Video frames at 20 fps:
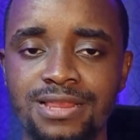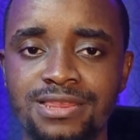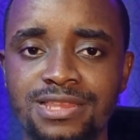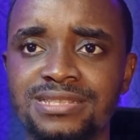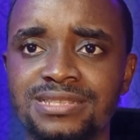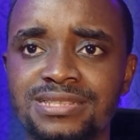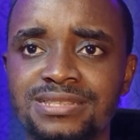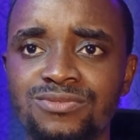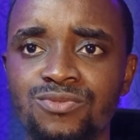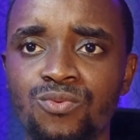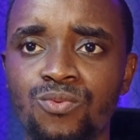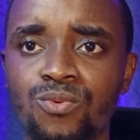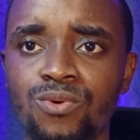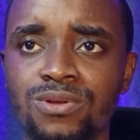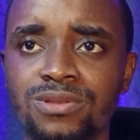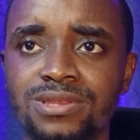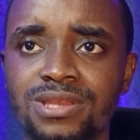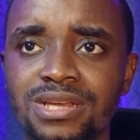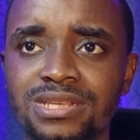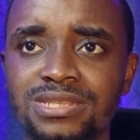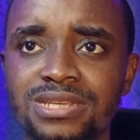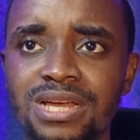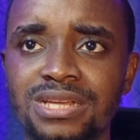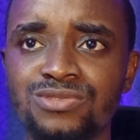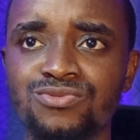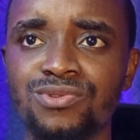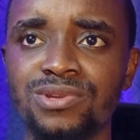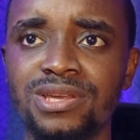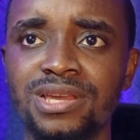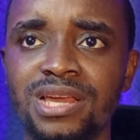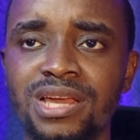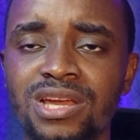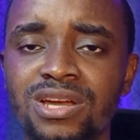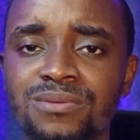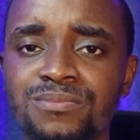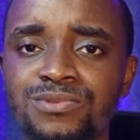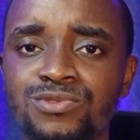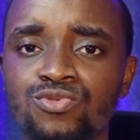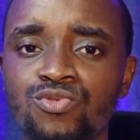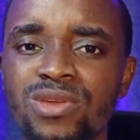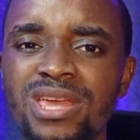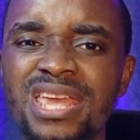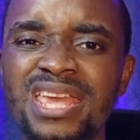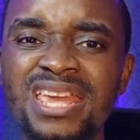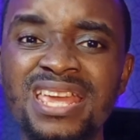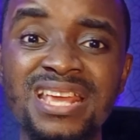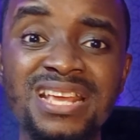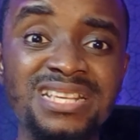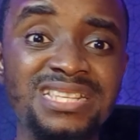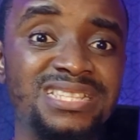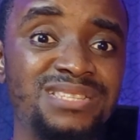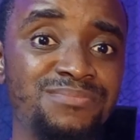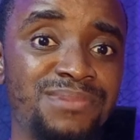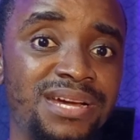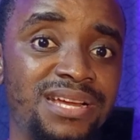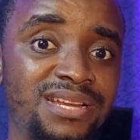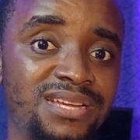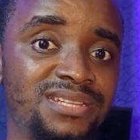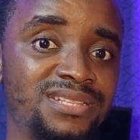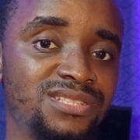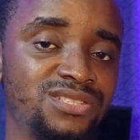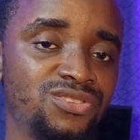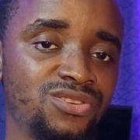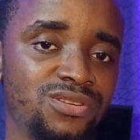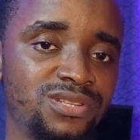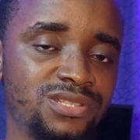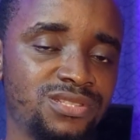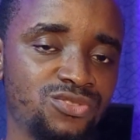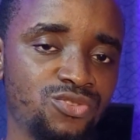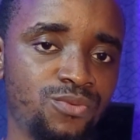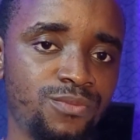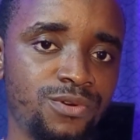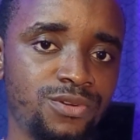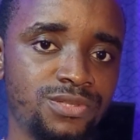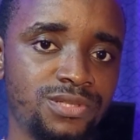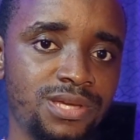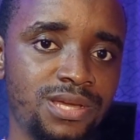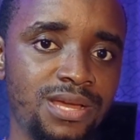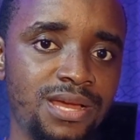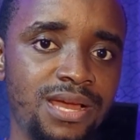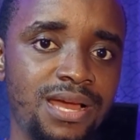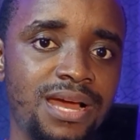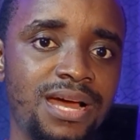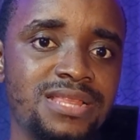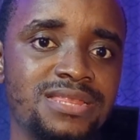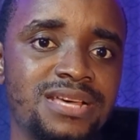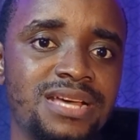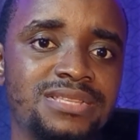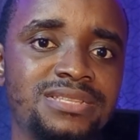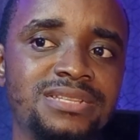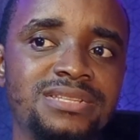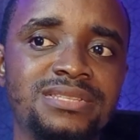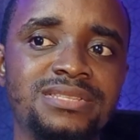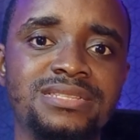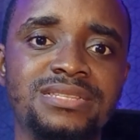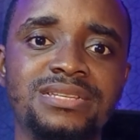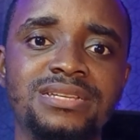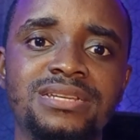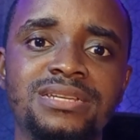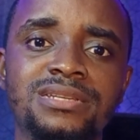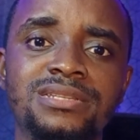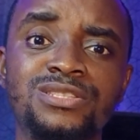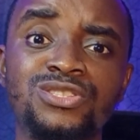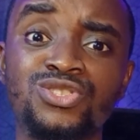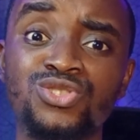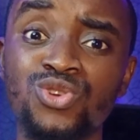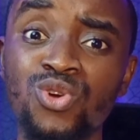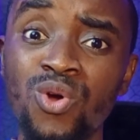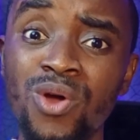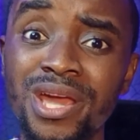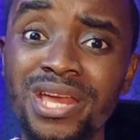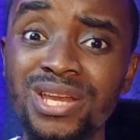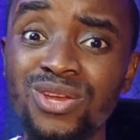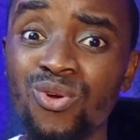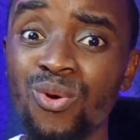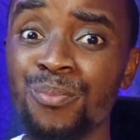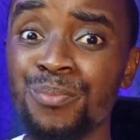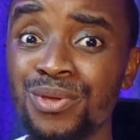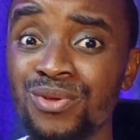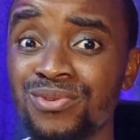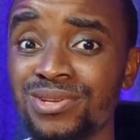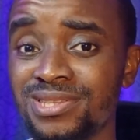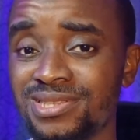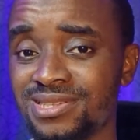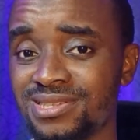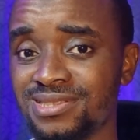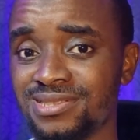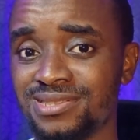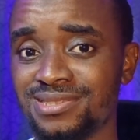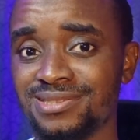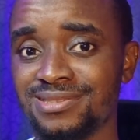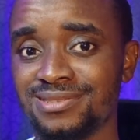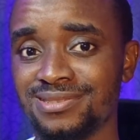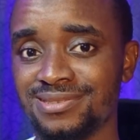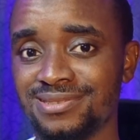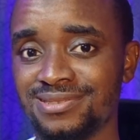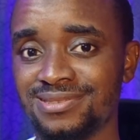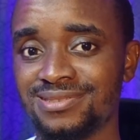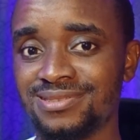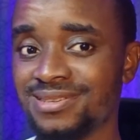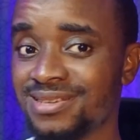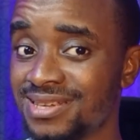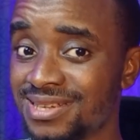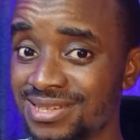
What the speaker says: This is one that has really helped to ease my learning journey so much, and that is join communities.